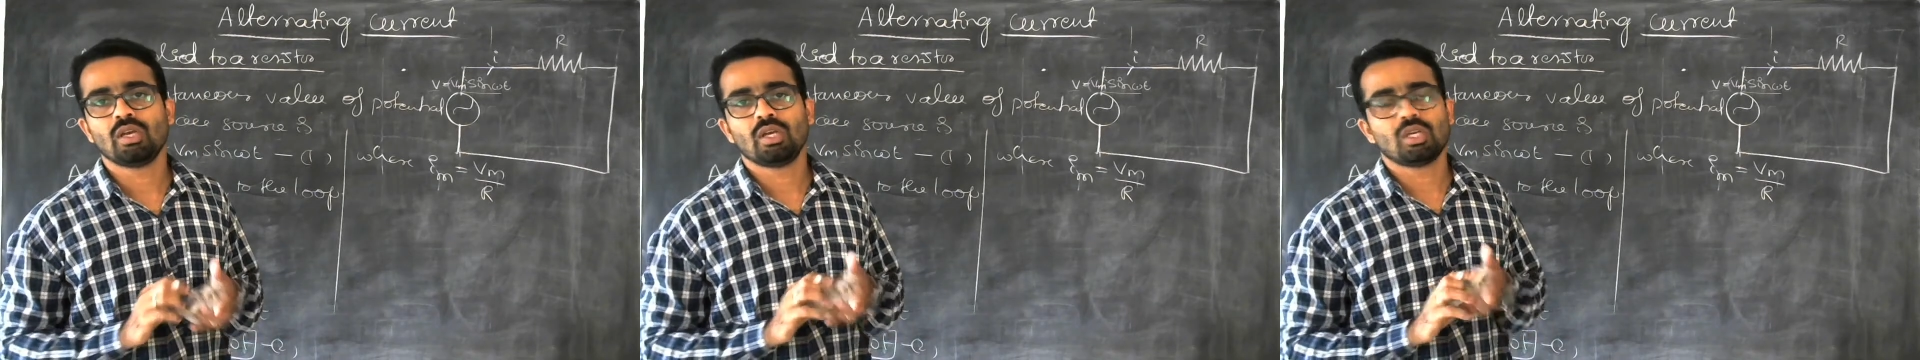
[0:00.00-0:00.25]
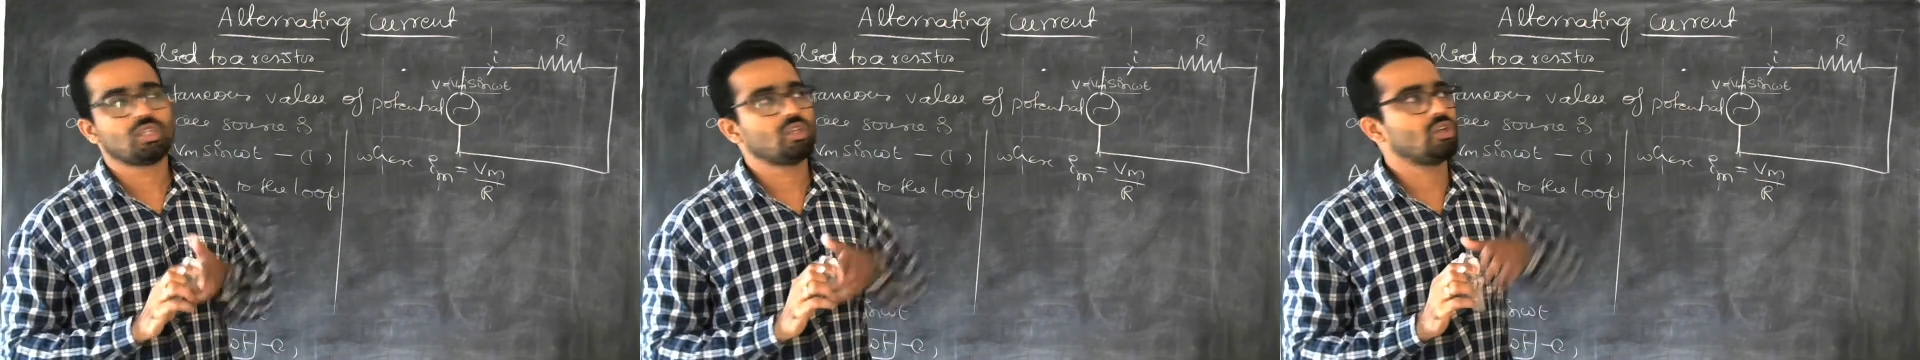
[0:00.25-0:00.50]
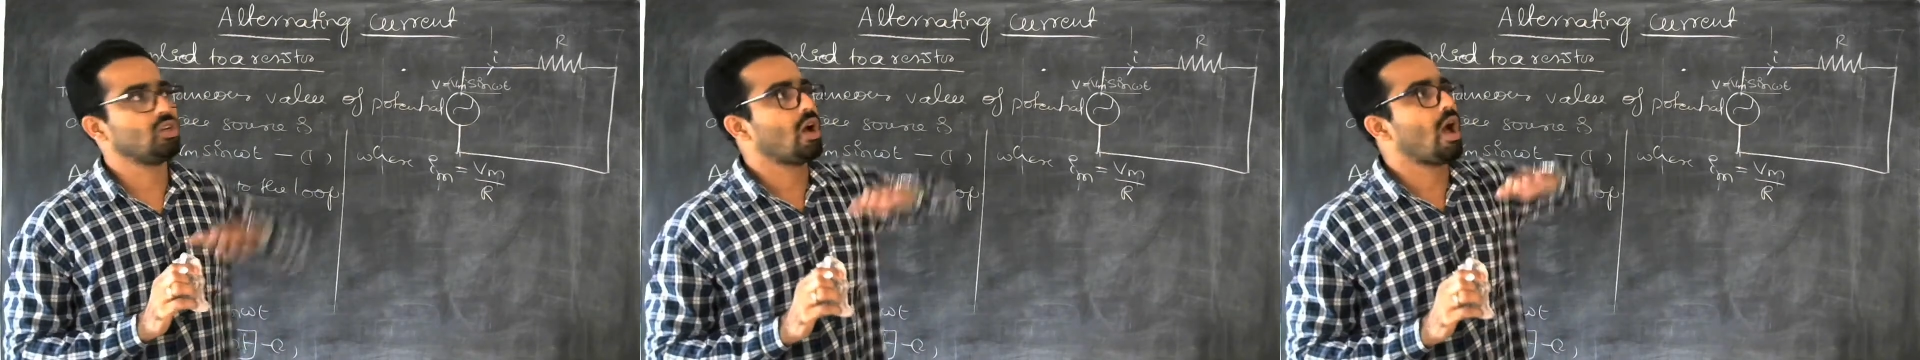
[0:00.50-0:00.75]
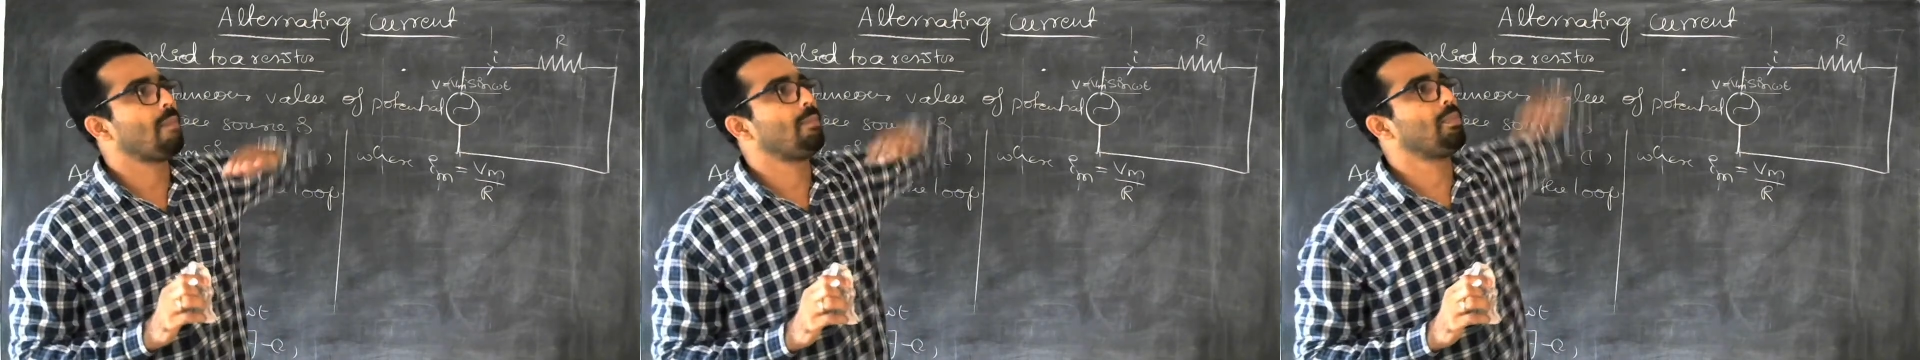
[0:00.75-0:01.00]
So
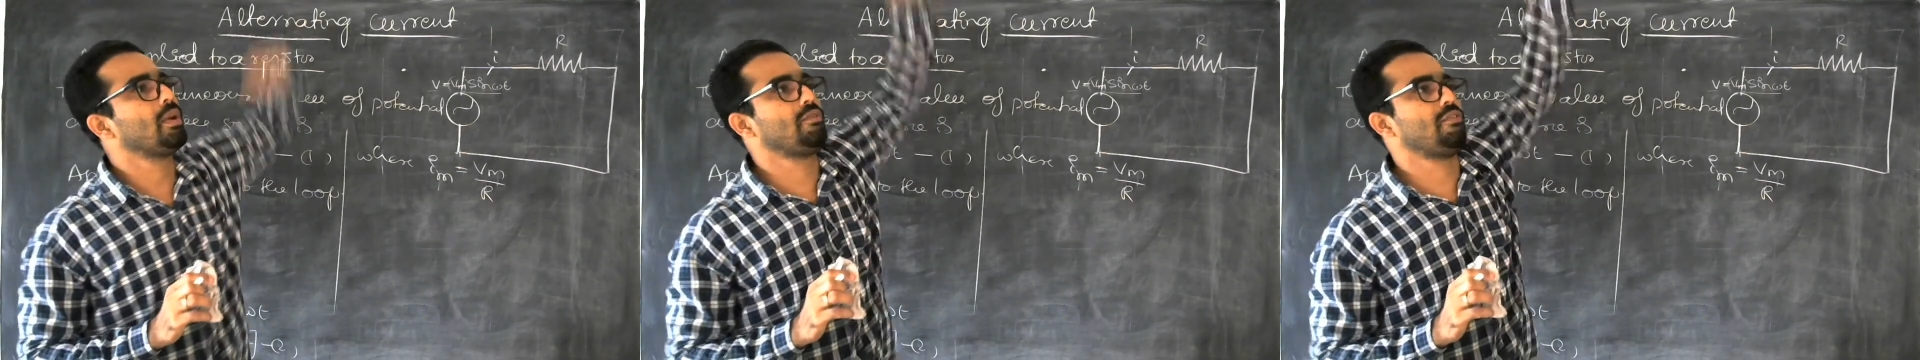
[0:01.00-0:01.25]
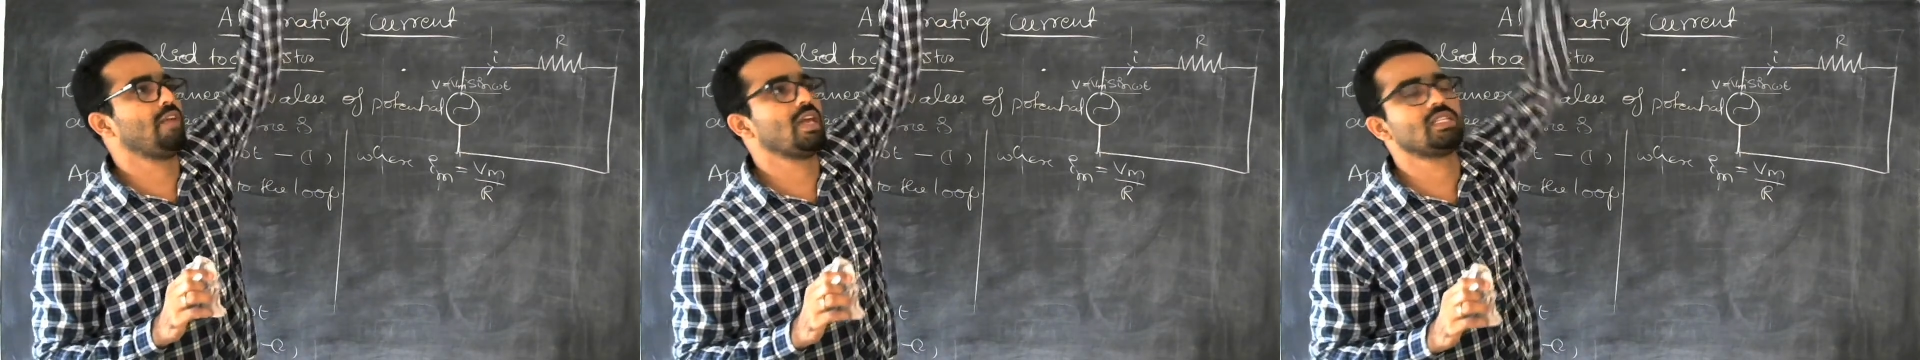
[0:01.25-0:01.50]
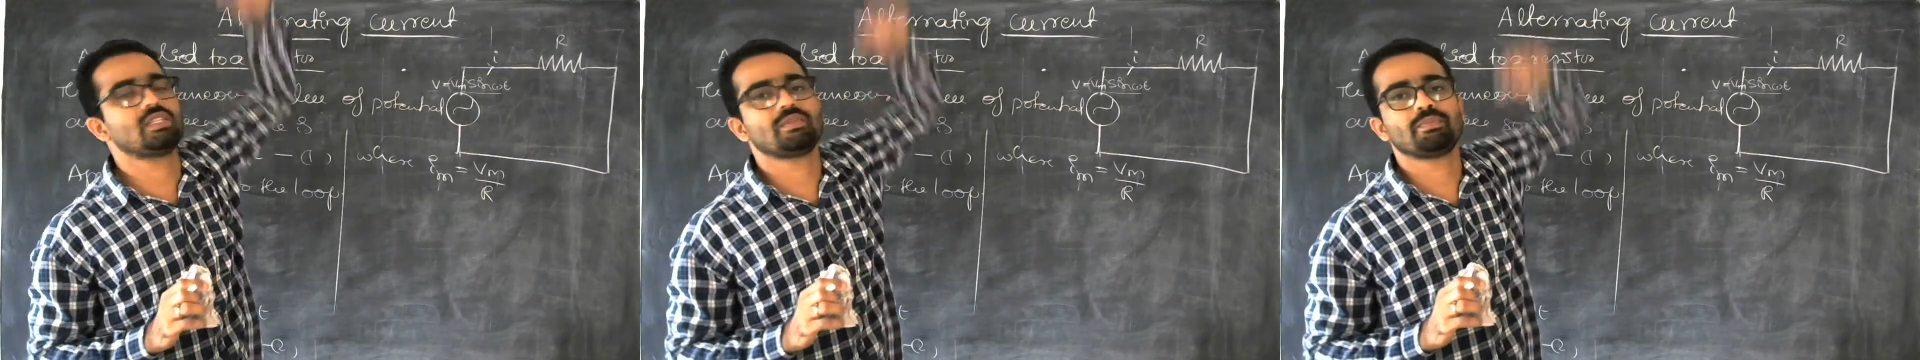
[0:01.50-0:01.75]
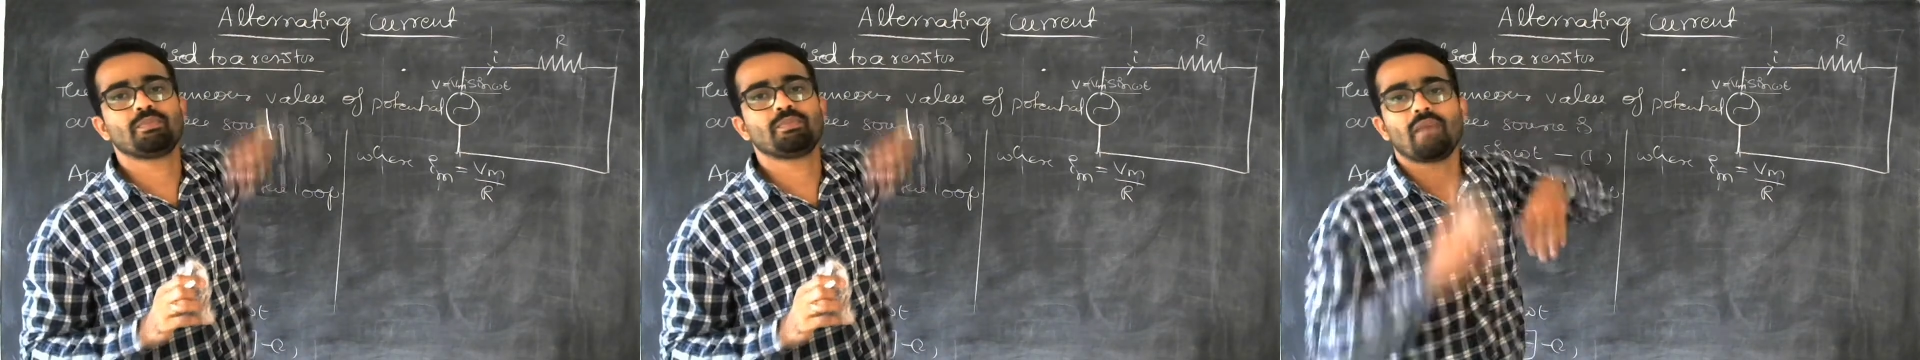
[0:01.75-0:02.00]
upper
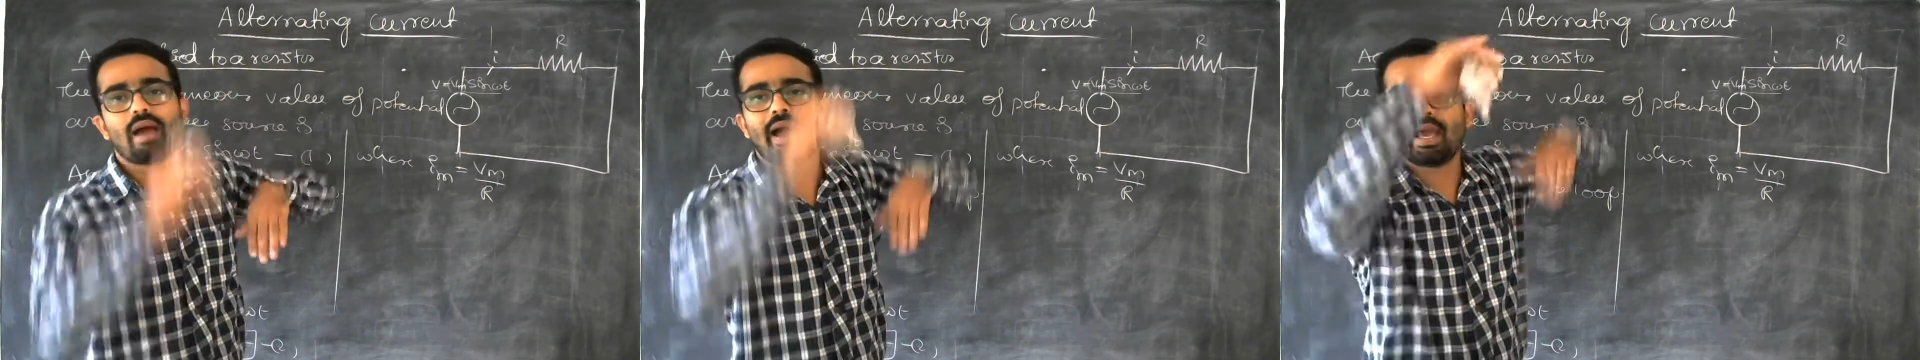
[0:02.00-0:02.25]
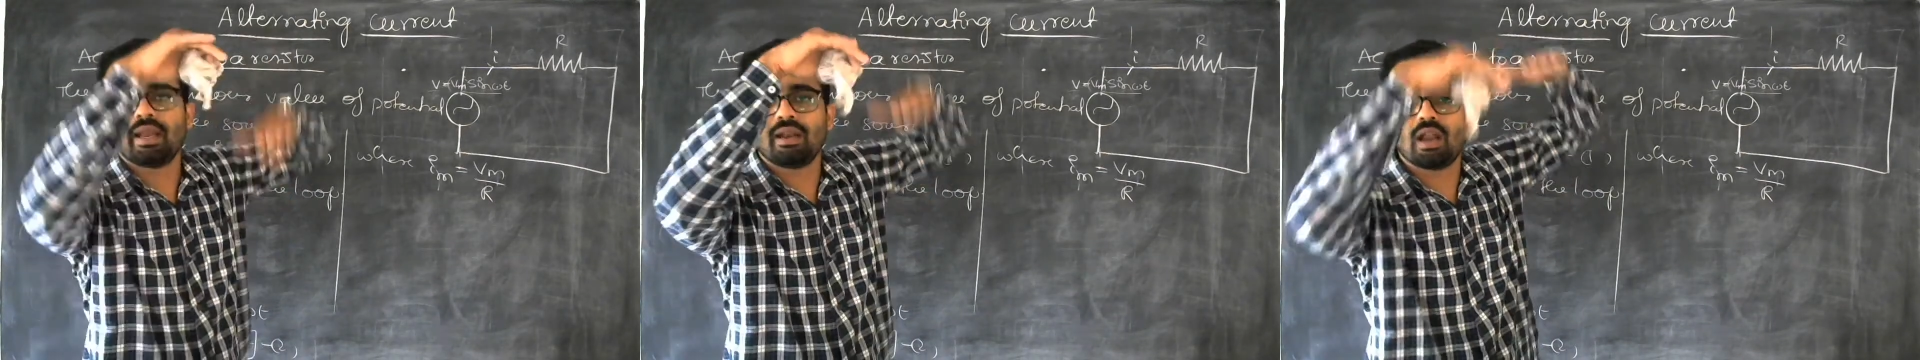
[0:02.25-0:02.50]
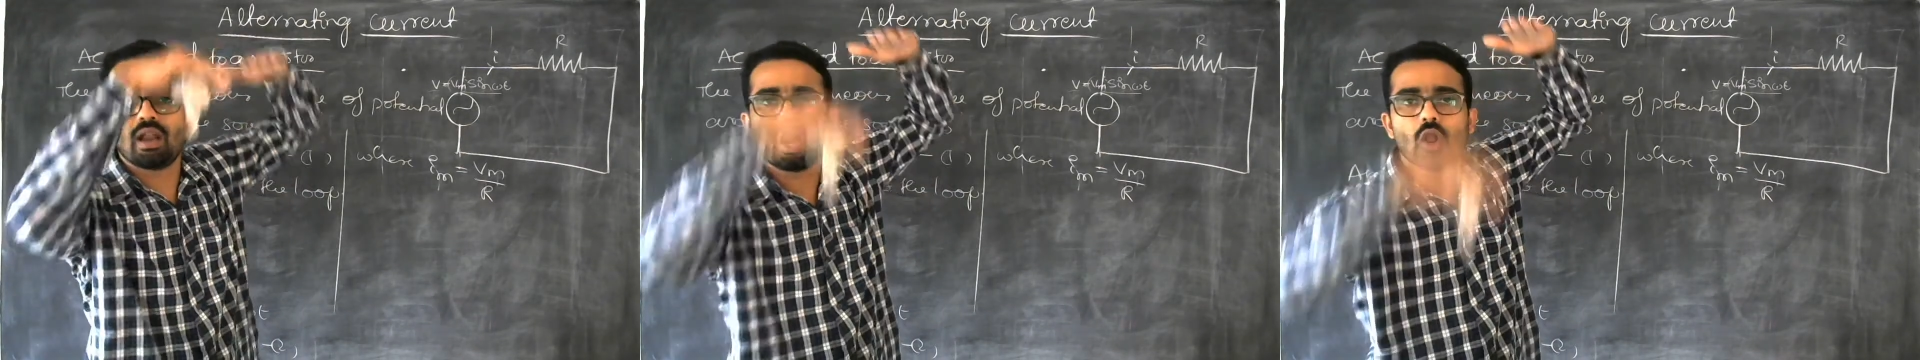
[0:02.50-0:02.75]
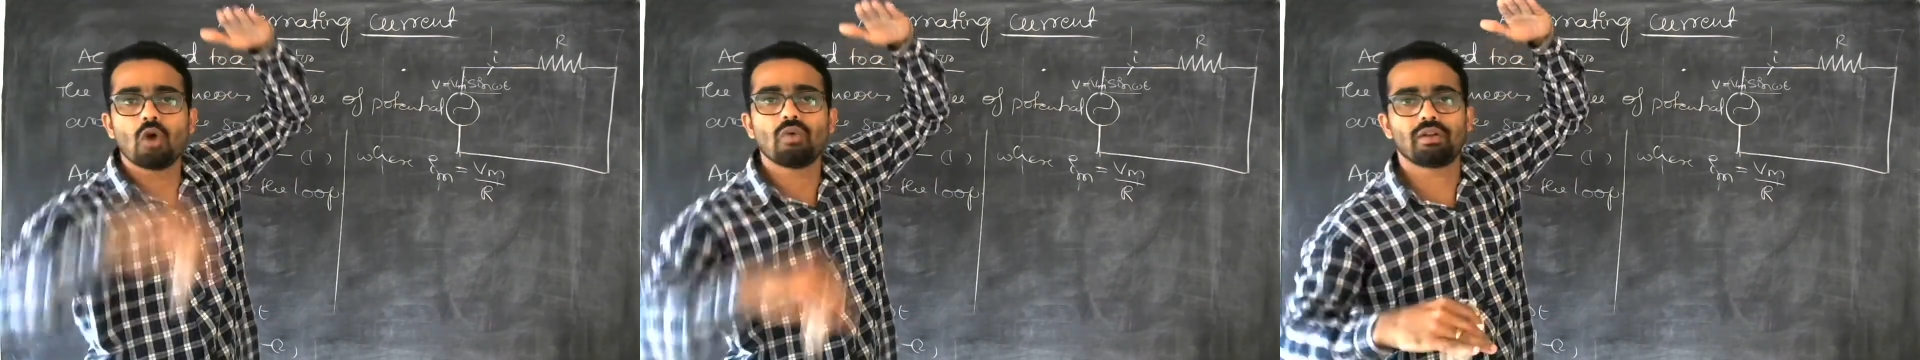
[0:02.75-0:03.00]
face and lower